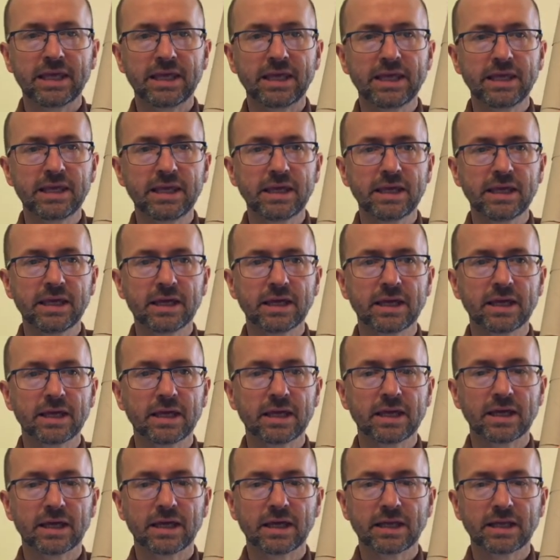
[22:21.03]
E
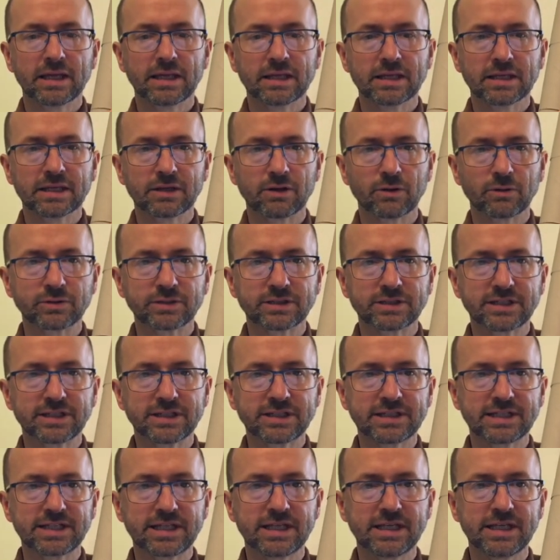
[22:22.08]
goes
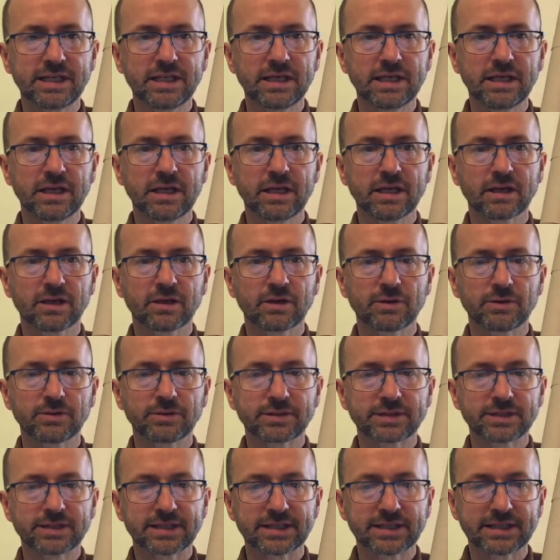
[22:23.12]
to D,
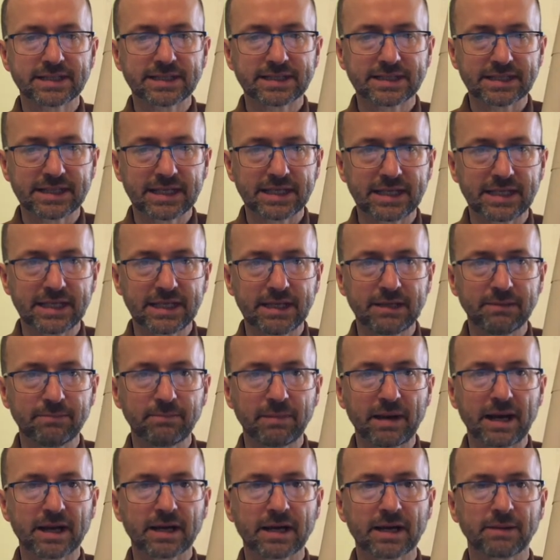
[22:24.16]
goes to
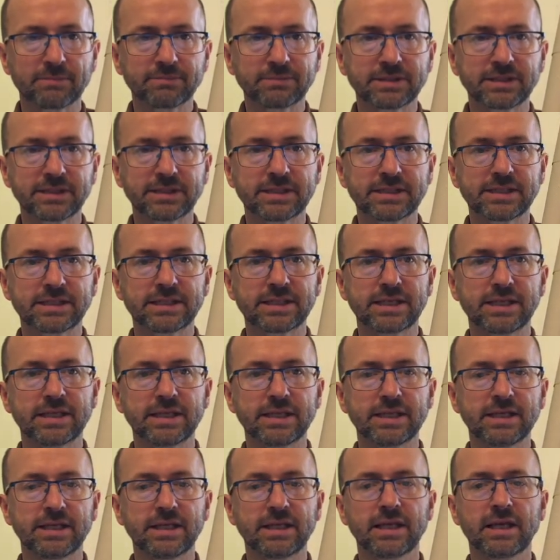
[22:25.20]
C, back up to
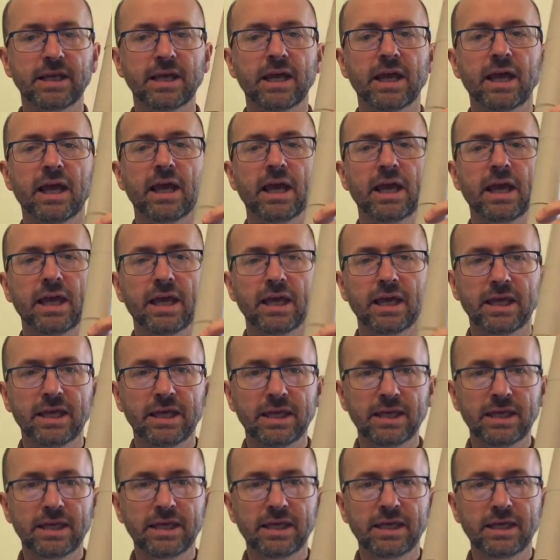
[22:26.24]
D,
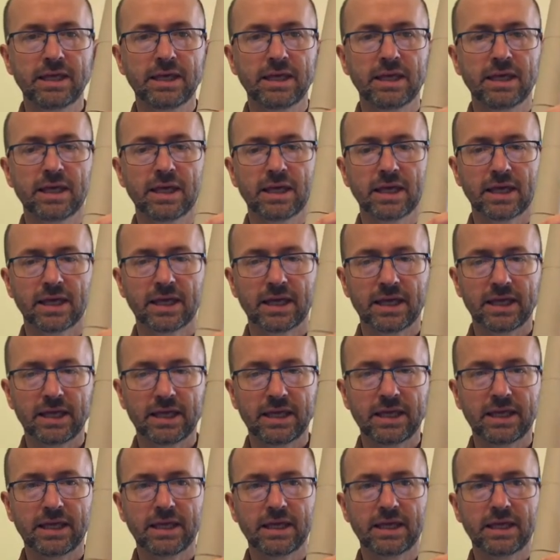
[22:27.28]
E,
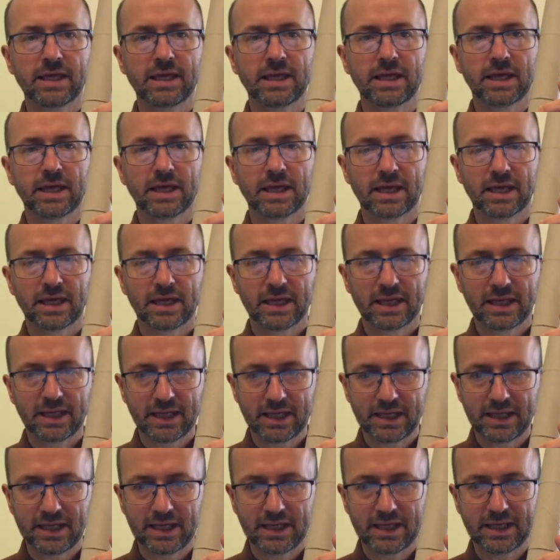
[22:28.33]
E,
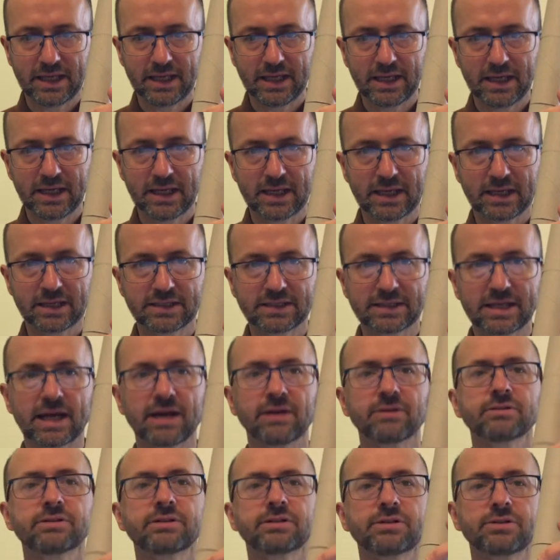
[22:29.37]
E,
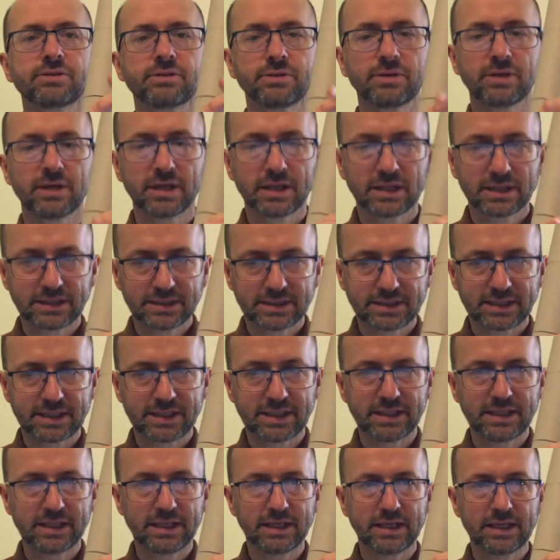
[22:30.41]
down to
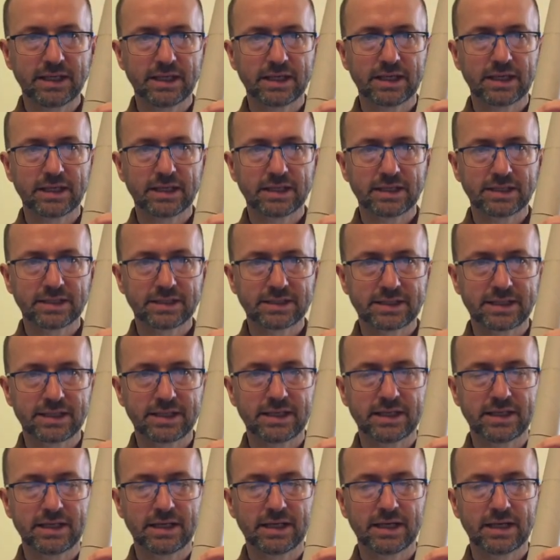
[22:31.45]
D,
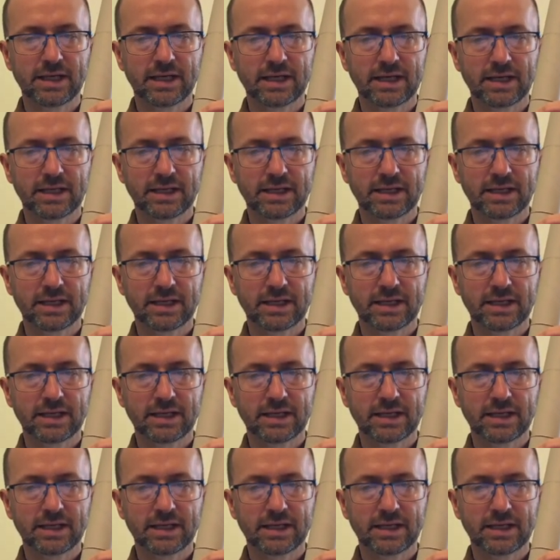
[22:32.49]
D,